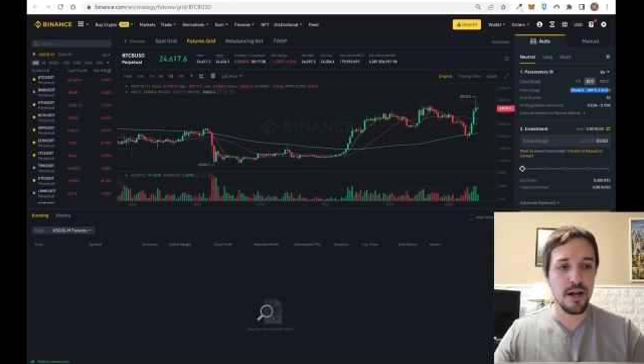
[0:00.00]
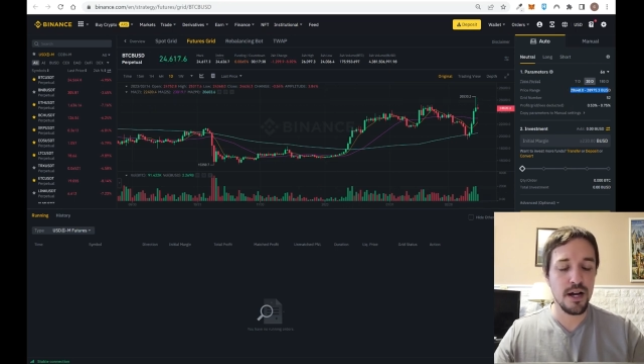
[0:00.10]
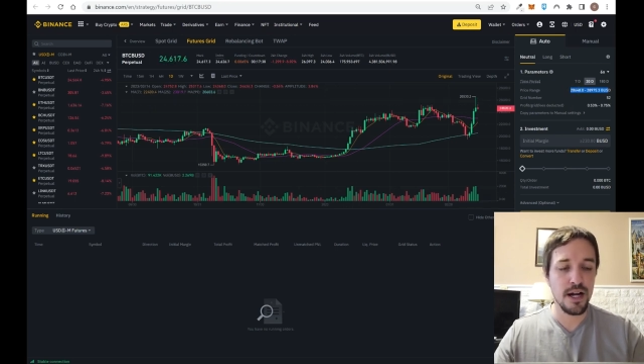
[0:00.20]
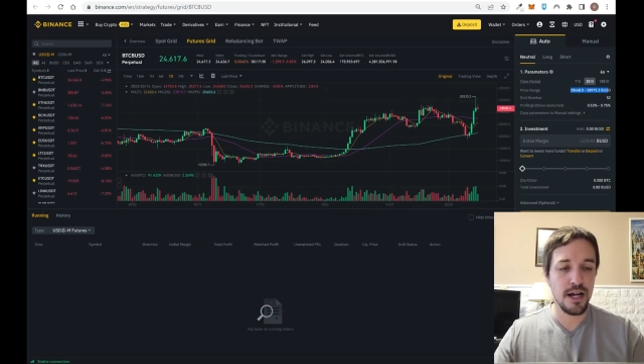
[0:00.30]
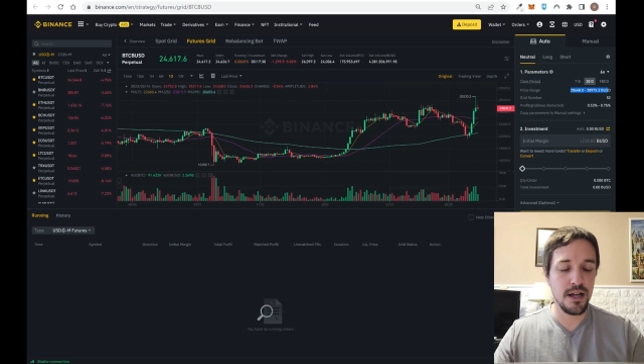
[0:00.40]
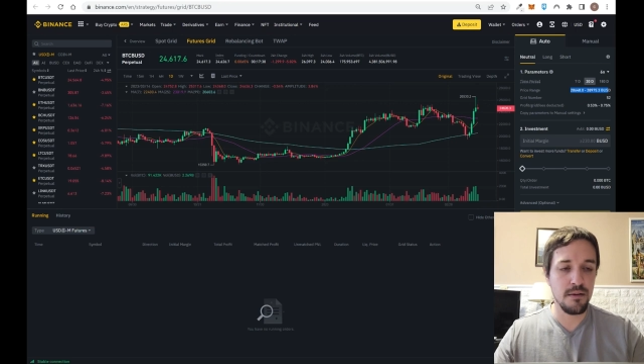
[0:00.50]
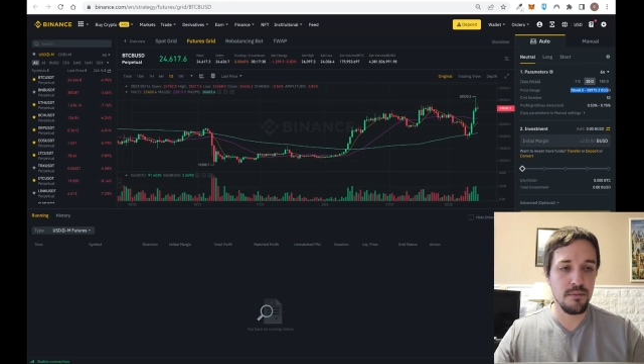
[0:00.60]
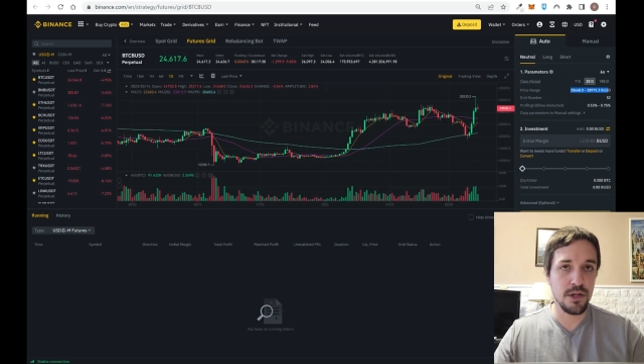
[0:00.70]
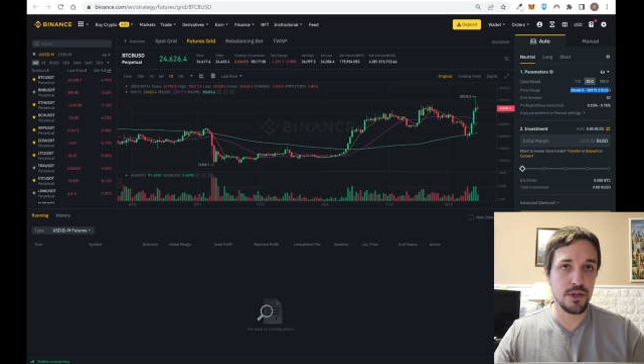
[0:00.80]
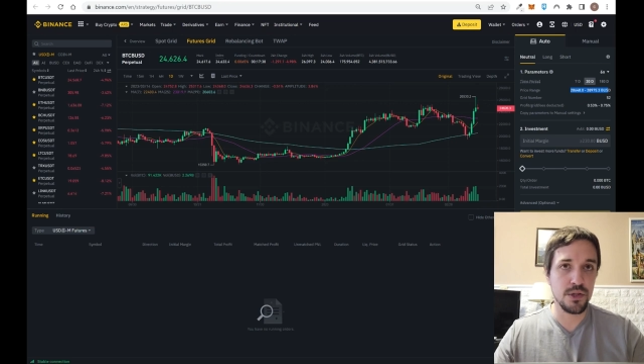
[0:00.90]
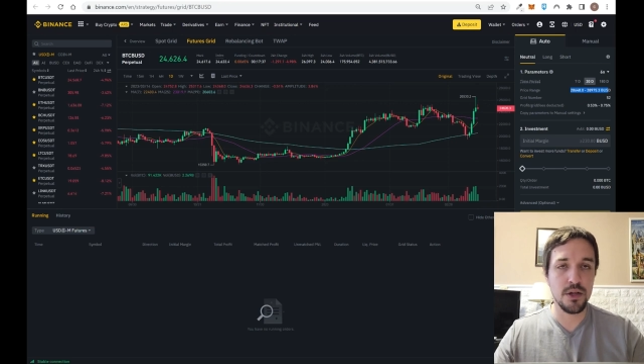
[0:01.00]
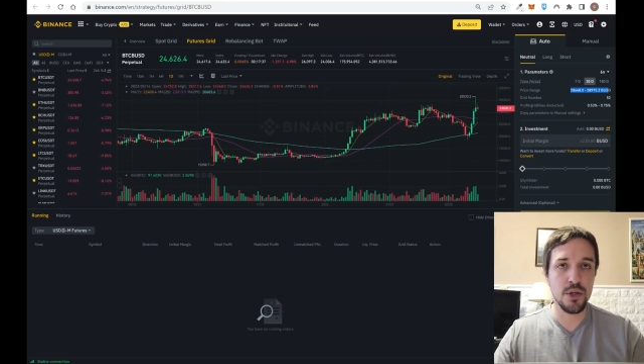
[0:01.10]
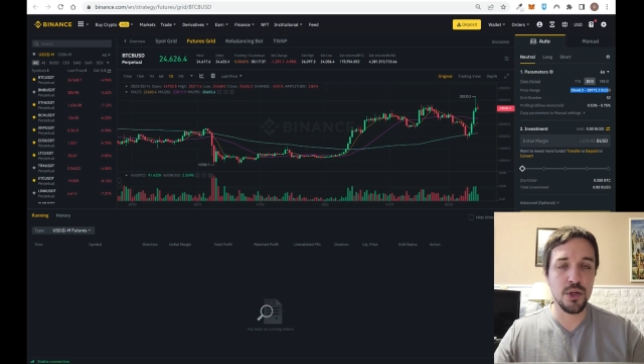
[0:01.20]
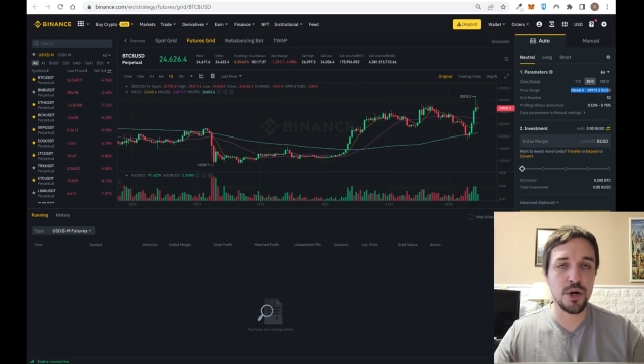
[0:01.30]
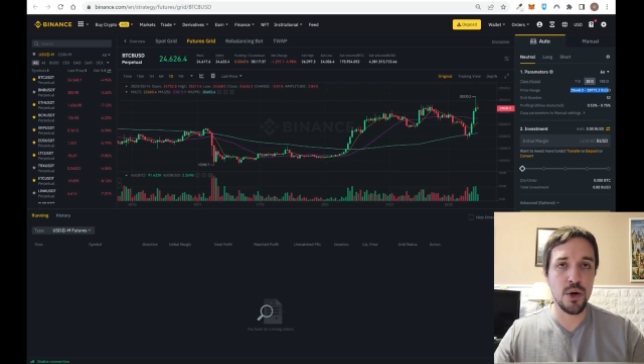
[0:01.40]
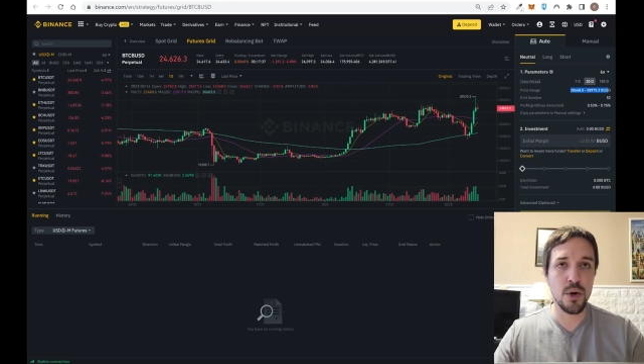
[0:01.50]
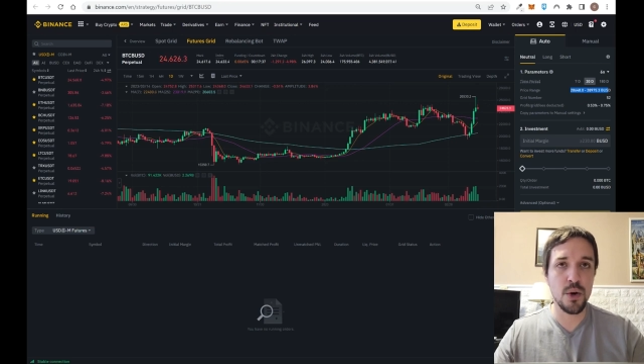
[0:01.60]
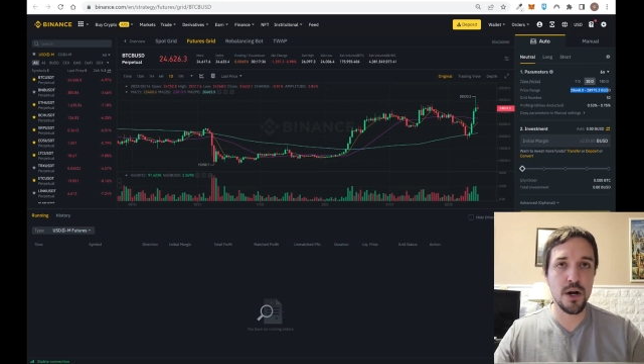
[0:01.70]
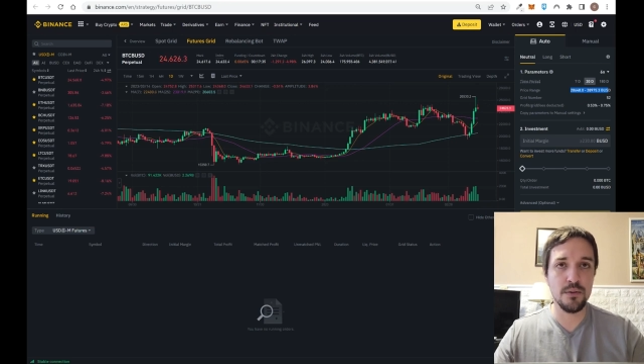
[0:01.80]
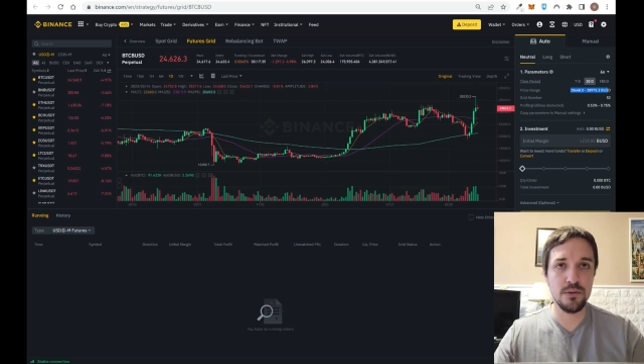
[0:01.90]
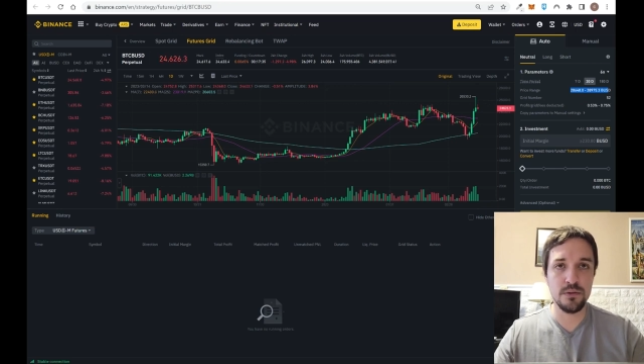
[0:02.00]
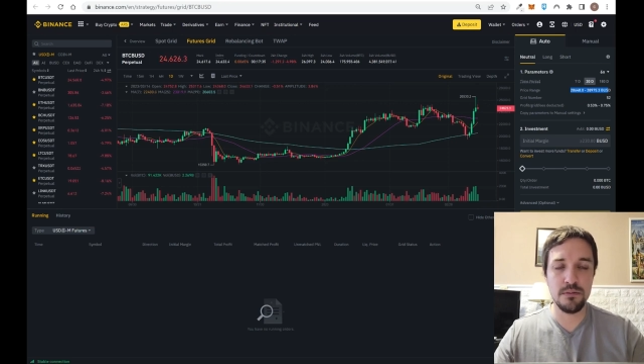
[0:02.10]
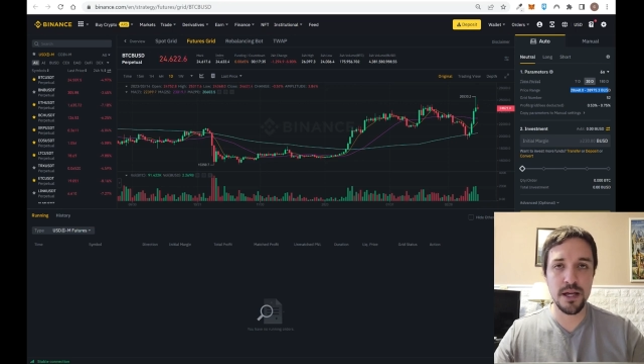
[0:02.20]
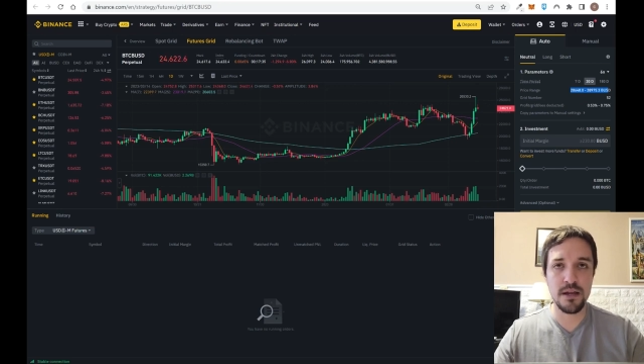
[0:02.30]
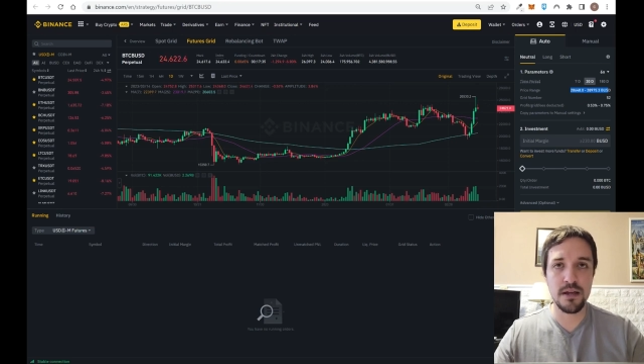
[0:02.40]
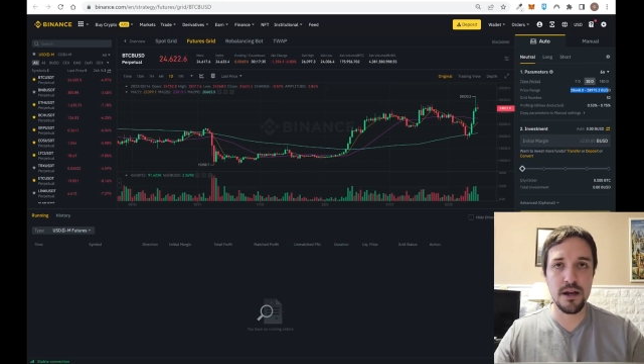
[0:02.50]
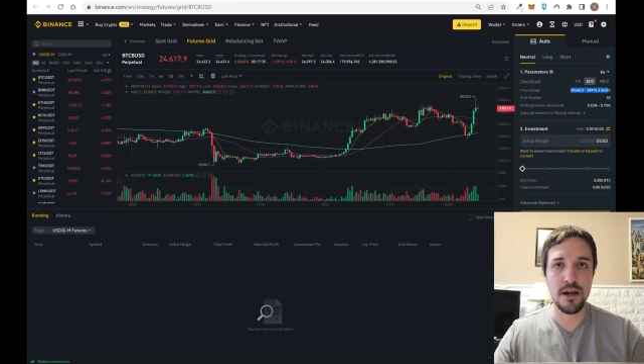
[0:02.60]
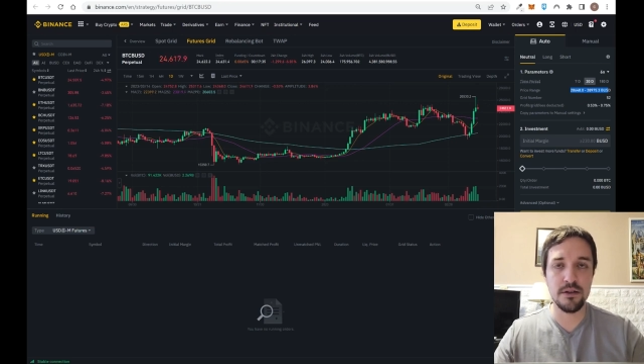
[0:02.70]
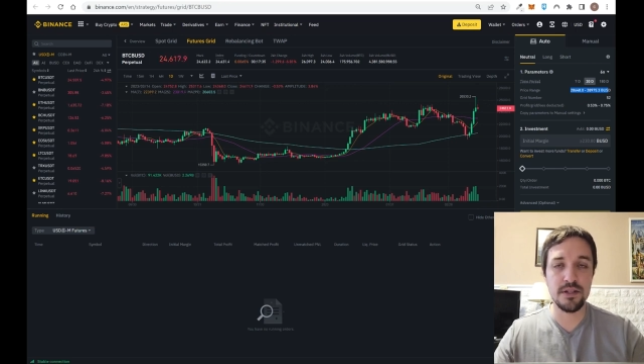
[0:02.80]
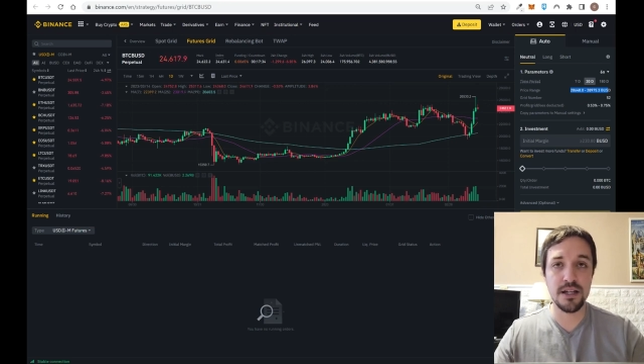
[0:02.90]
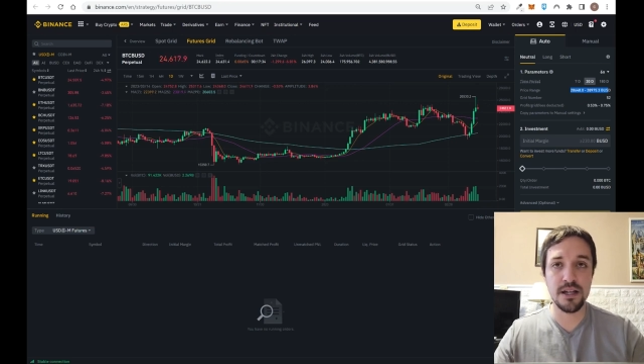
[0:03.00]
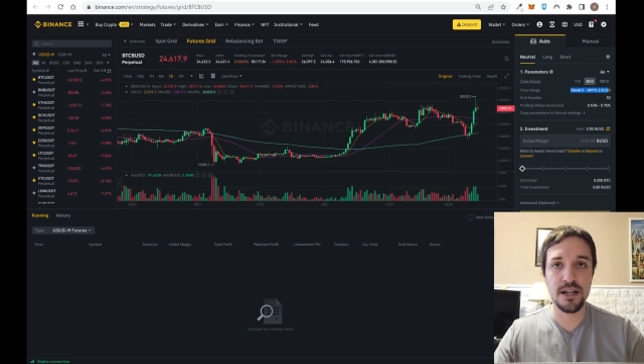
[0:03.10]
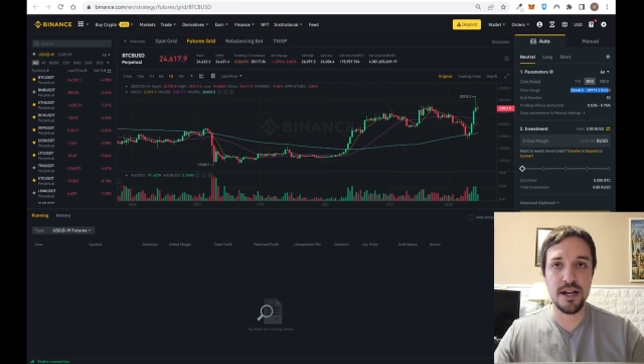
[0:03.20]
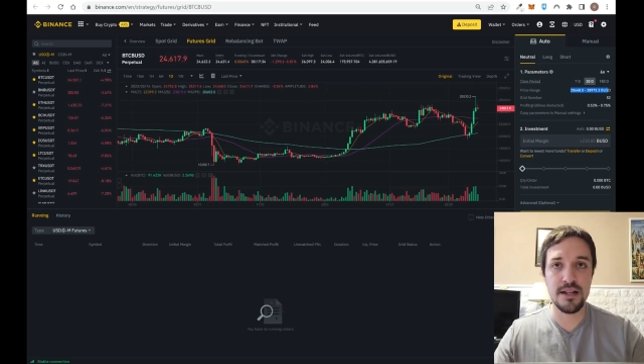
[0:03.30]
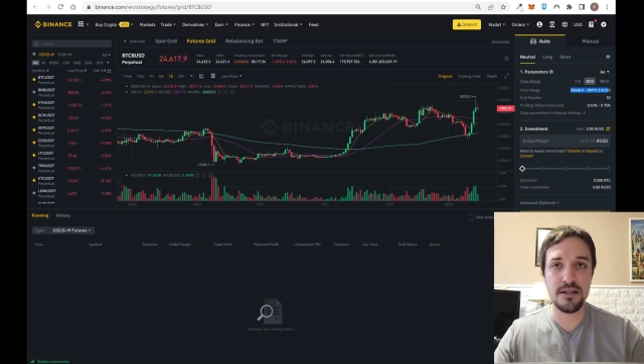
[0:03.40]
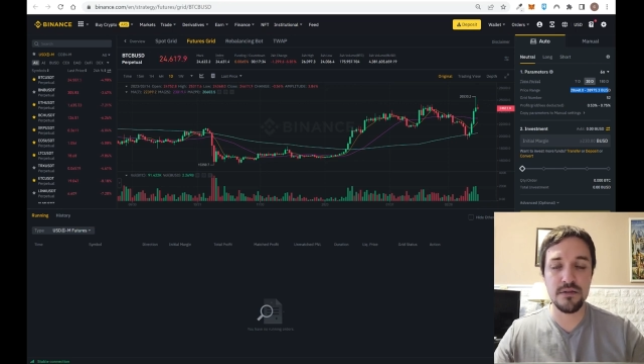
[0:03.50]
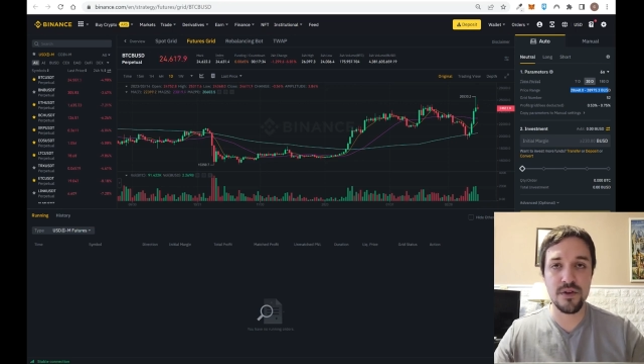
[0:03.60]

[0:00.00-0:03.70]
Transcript: and because you know how to make a technical analysis,